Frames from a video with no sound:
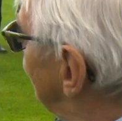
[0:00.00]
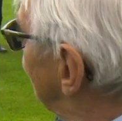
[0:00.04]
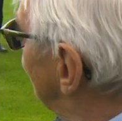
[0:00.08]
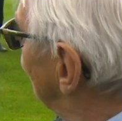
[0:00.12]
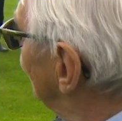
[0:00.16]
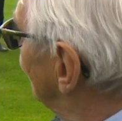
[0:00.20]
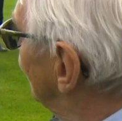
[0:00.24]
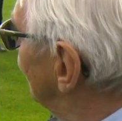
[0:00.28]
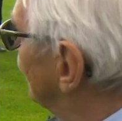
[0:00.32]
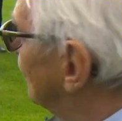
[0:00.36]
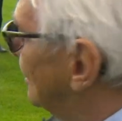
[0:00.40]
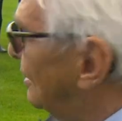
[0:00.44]

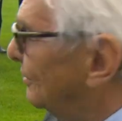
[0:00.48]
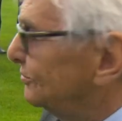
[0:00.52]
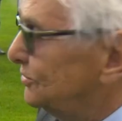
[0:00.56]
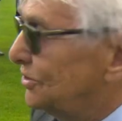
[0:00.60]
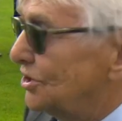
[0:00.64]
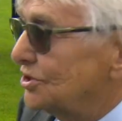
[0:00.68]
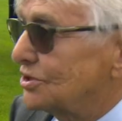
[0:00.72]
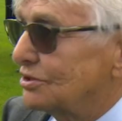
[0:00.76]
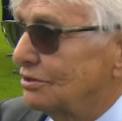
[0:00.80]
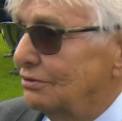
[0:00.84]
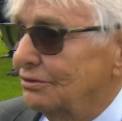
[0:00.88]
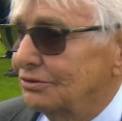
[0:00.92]
When I've
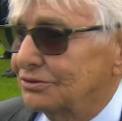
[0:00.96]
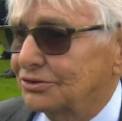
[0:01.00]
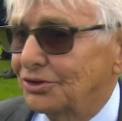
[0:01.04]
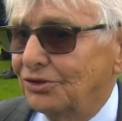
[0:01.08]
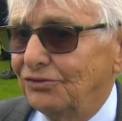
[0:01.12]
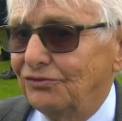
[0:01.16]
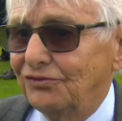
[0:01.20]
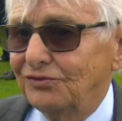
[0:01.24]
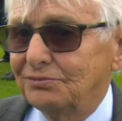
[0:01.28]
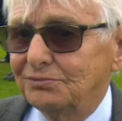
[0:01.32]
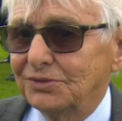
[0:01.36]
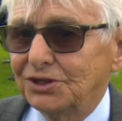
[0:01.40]
just looked
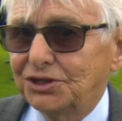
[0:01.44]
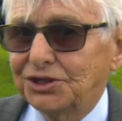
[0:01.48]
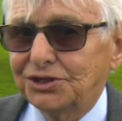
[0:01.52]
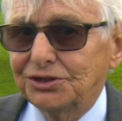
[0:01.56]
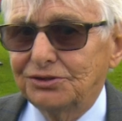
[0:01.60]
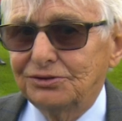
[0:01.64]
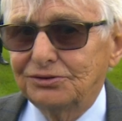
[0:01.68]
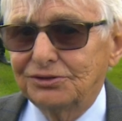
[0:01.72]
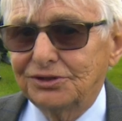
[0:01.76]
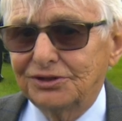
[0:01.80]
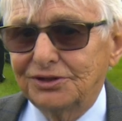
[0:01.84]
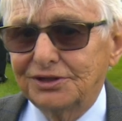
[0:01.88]
over my
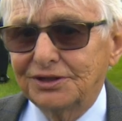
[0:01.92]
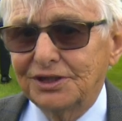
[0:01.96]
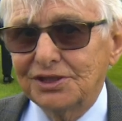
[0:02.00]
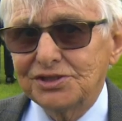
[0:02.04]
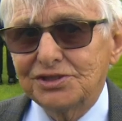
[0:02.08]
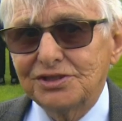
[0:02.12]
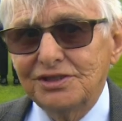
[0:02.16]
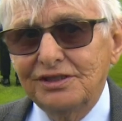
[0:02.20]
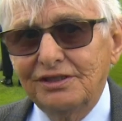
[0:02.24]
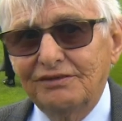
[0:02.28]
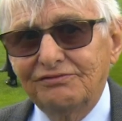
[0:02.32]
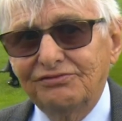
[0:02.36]
shoulder and I
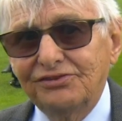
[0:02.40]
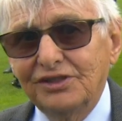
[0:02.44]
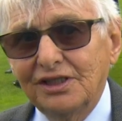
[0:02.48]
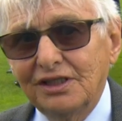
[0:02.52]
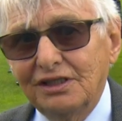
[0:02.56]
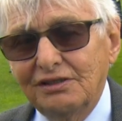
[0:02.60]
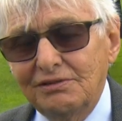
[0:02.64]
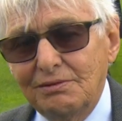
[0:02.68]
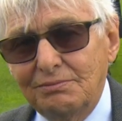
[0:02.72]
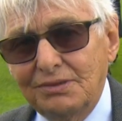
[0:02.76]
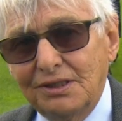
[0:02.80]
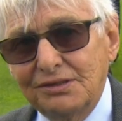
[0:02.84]
see a
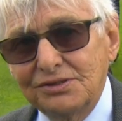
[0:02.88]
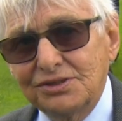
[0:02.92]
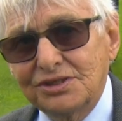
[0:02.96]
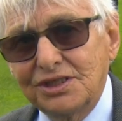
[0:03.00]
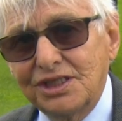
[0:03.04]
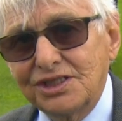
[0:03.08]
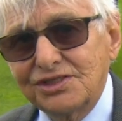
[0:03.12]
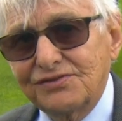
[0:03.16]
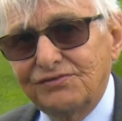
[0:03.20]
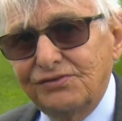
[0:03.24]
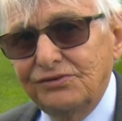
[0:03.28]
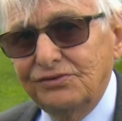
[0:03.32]
fella about
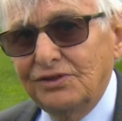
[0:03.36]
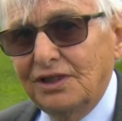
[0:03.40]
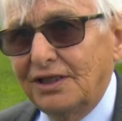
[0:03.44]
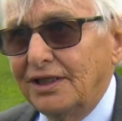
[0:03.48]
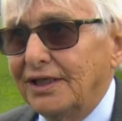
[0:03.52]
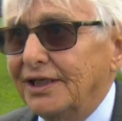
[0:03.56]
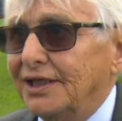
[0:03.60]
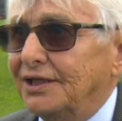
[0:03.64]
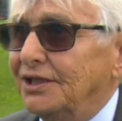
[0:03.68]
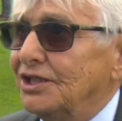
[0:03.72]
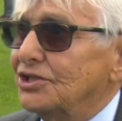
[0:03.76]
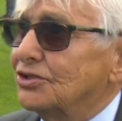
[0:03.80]
6 foot high,
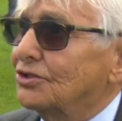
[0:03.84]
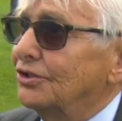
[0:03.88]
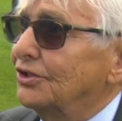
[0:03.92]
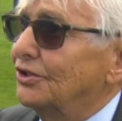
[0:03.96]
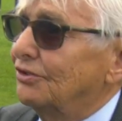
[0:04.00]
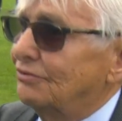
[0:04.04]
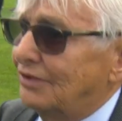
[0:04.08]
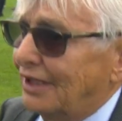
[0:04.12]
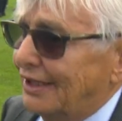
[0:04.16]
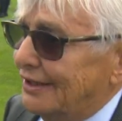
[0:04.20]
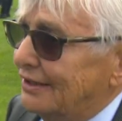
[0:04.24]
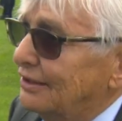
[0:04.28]
and he's going to
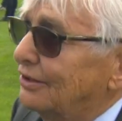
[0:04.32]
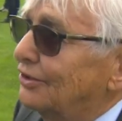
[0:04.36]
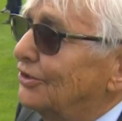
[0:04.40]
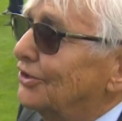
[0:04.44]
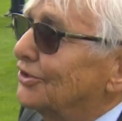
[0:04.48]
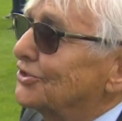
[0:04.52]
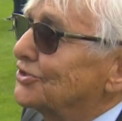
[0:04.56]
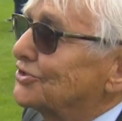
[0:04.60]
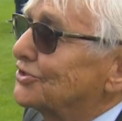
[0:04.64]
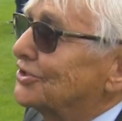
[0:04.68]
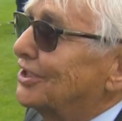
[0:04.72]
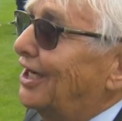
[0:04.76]
ride a
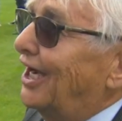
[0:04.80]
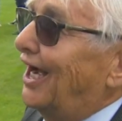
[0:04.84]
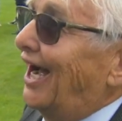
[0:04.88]
horse.